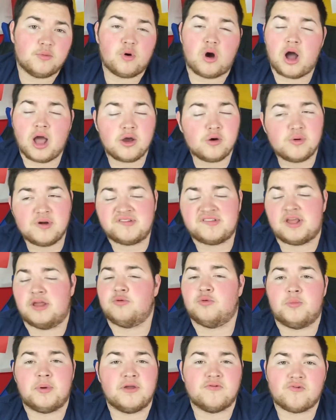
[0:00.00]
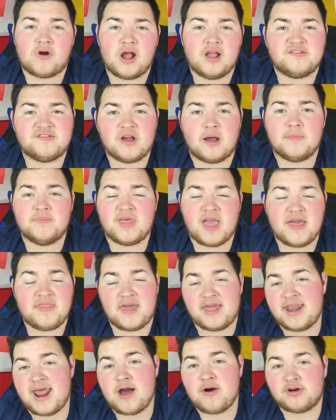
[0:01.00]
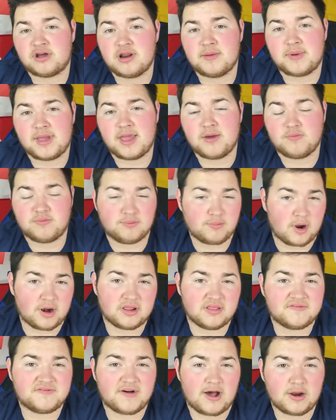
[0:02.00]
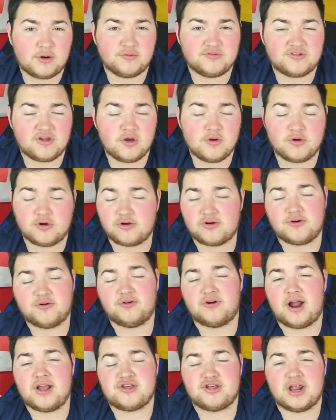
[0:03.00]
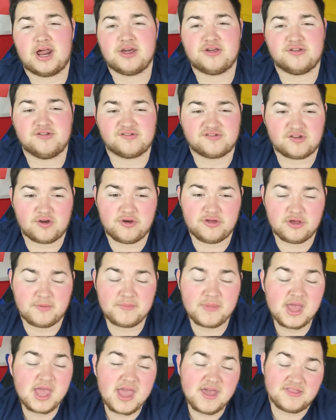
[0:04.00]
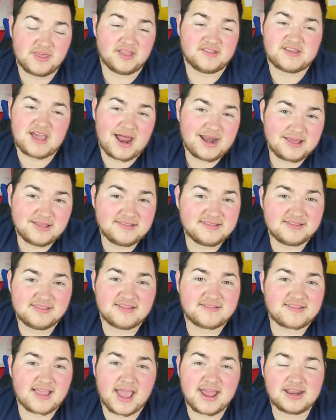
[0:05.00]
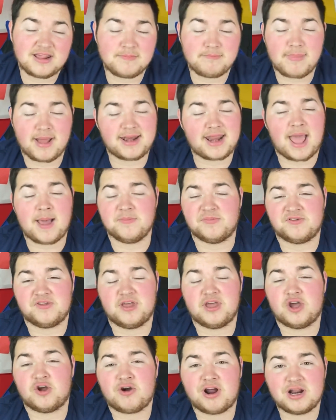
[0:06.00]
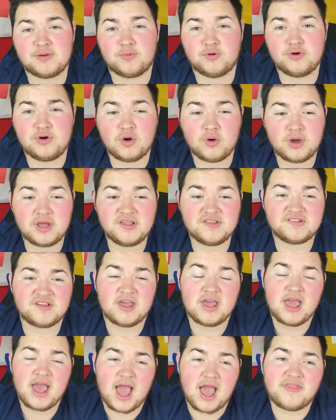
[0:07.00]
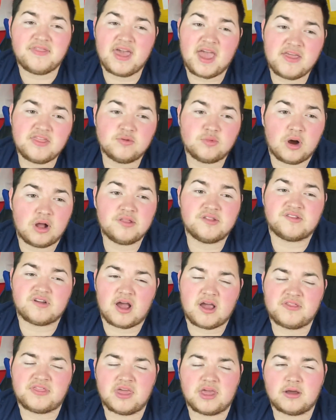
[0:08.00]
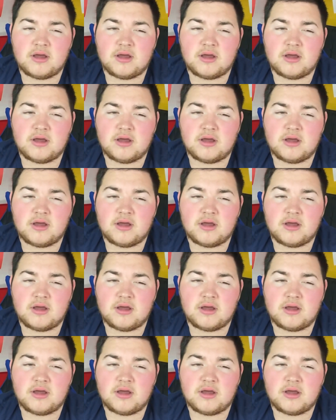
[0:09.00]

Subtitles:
I always said, will be right up there. They're now going to be one of the final 2, and congratulations to them. The Italians in the stadium made absolutely incredible noise, and they're the ones that I think